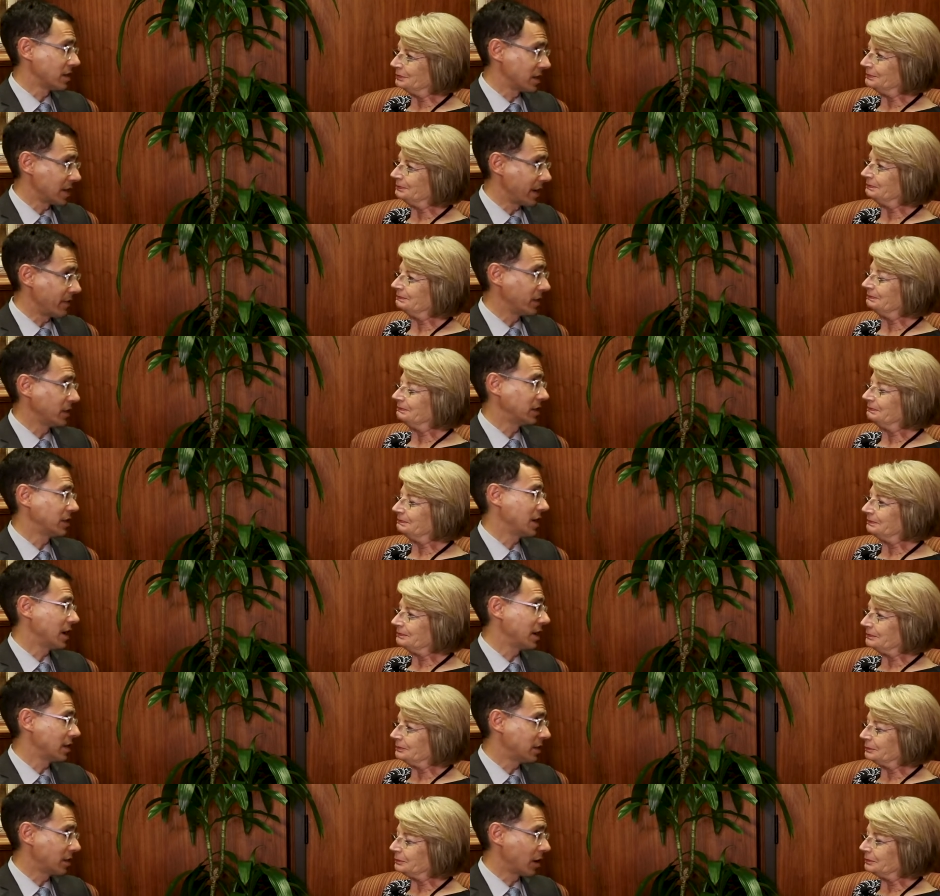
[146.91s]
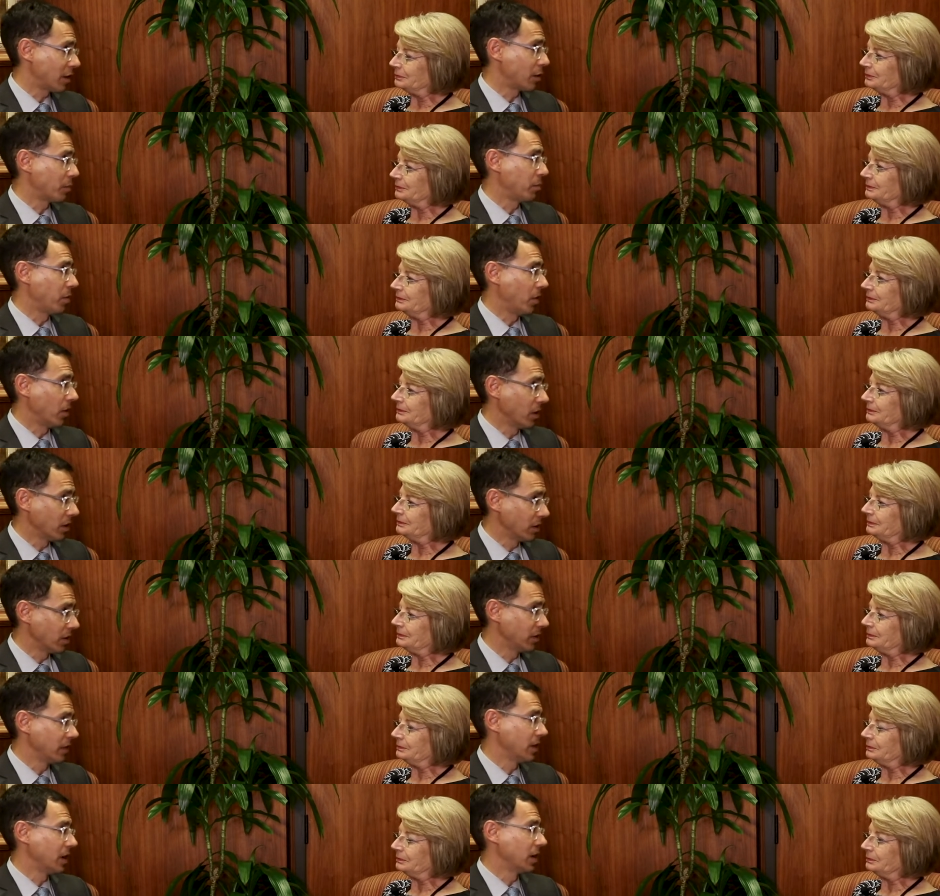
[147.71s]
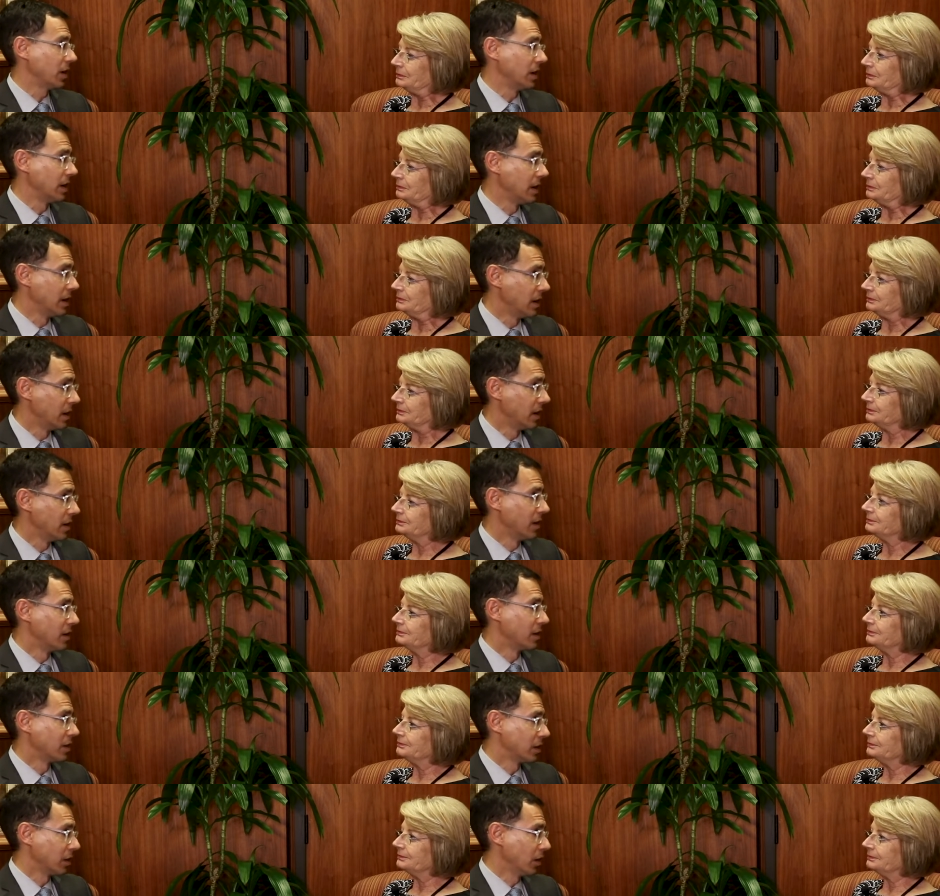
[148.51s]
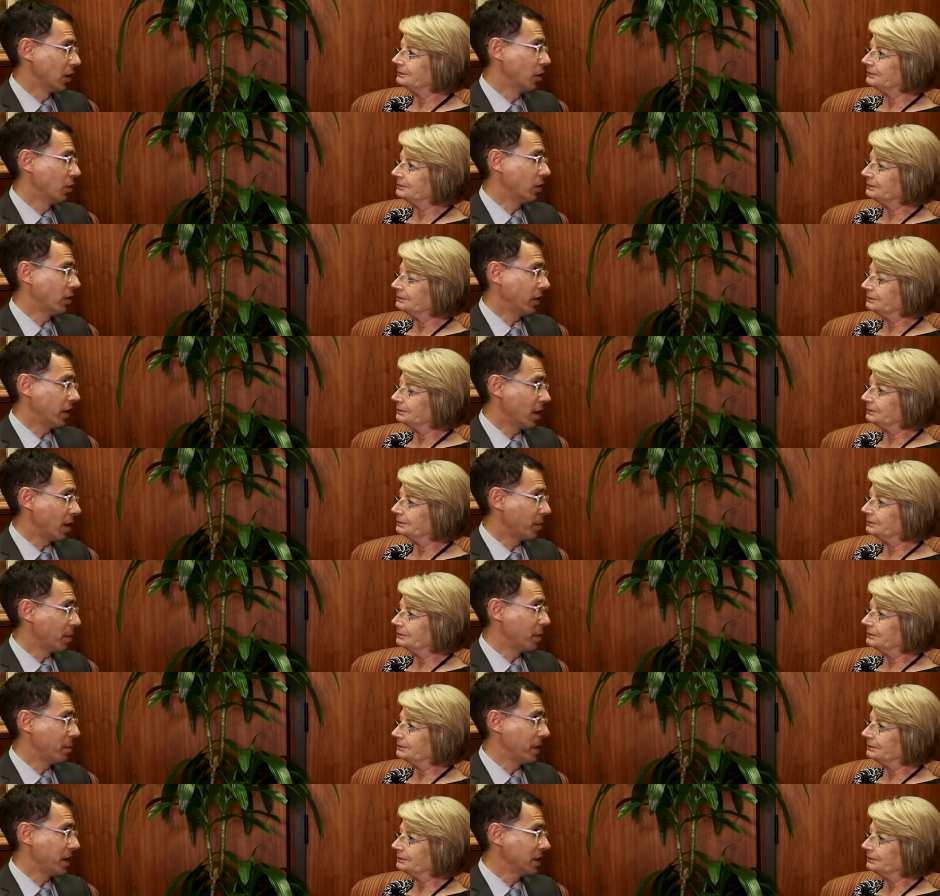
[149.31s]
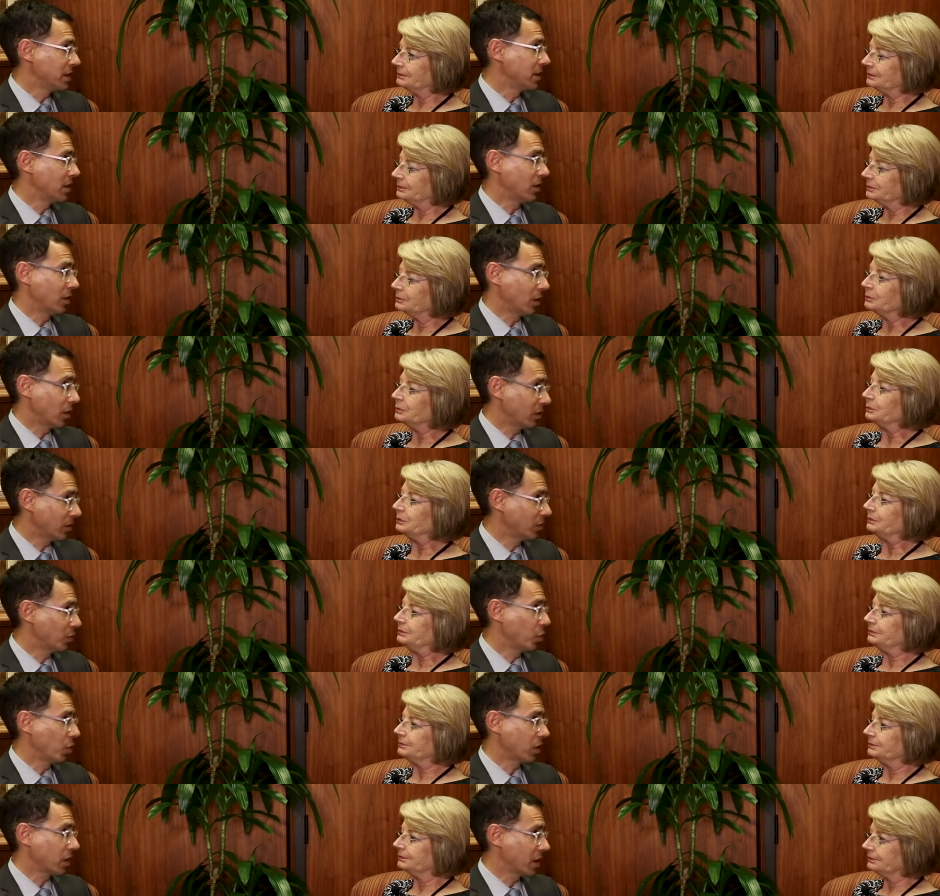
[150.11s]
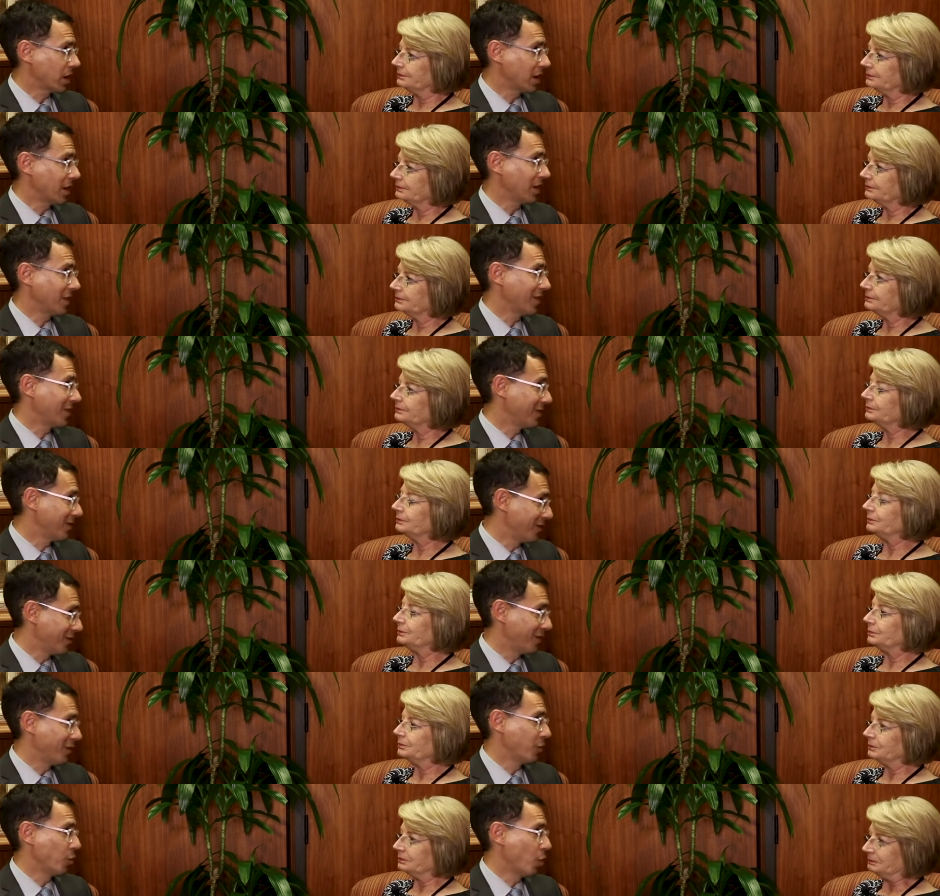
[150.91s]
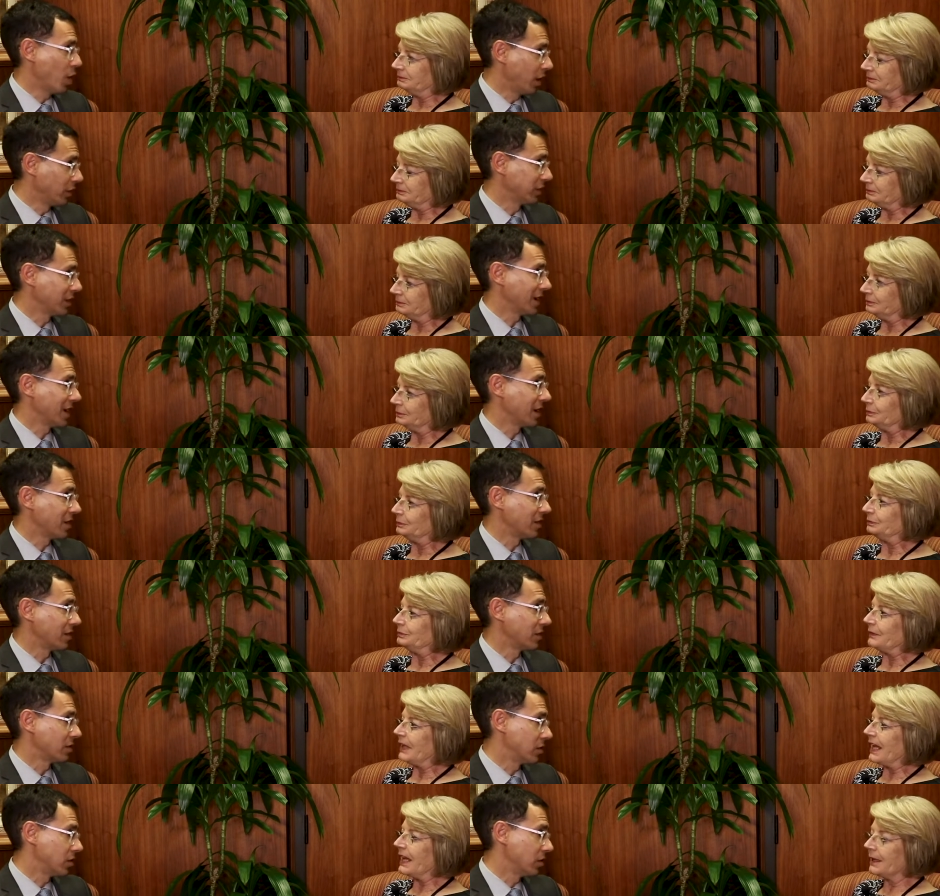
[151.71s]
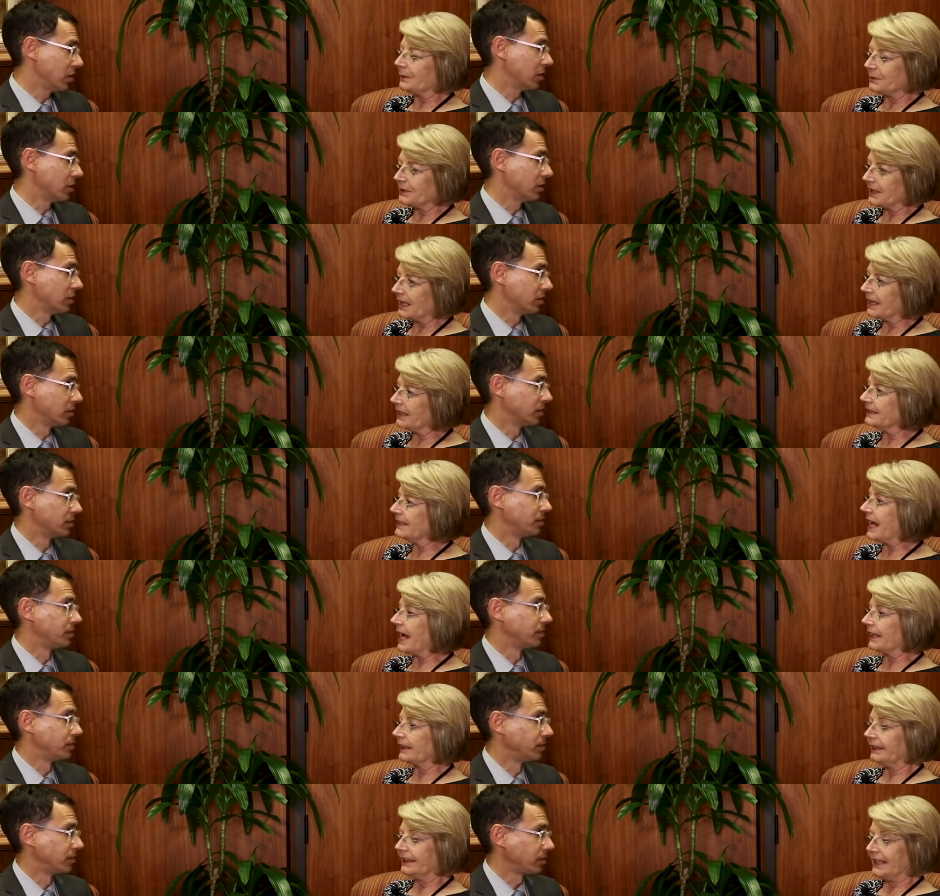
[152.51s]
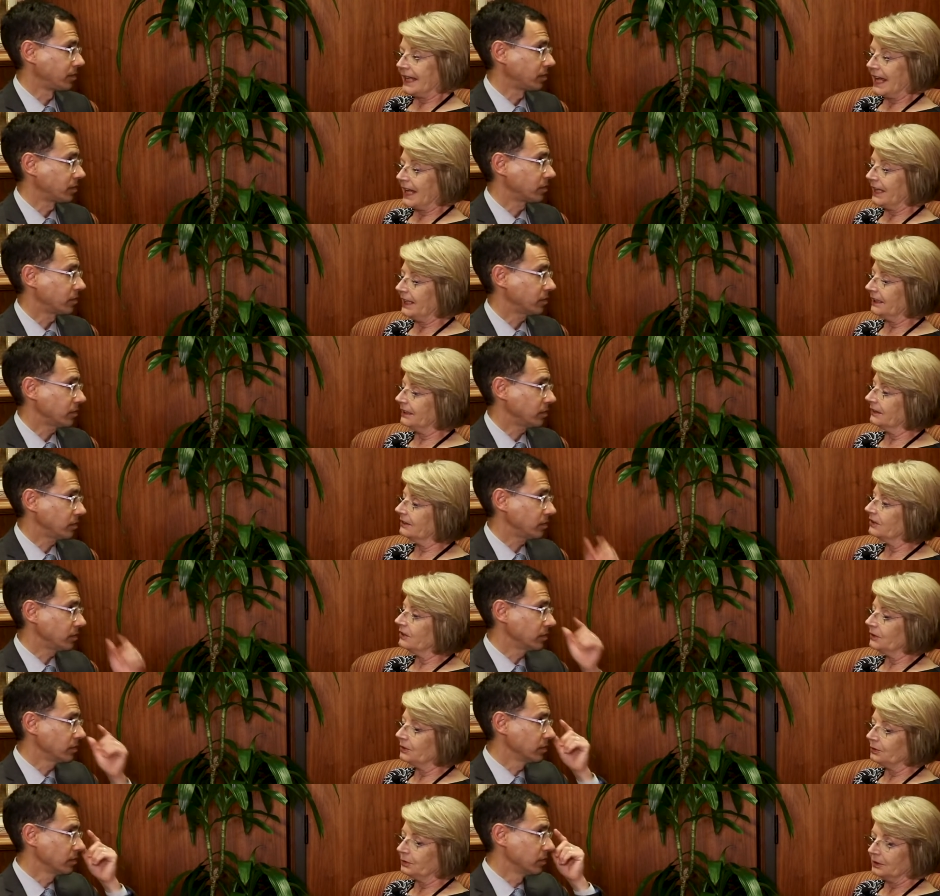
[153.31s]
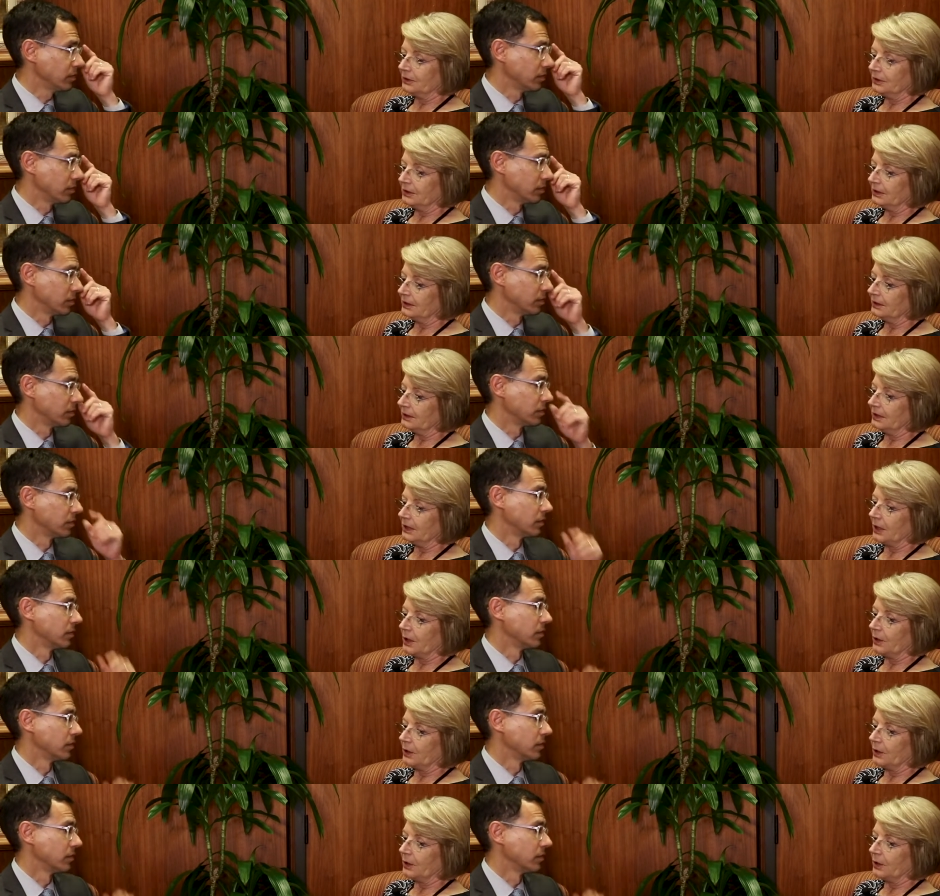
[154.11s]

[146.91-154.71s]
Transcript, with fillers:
Speaker 1: the seven states that are part of the the lower and the upper basin are working well together too.
Speaker 2: Exactly, and to you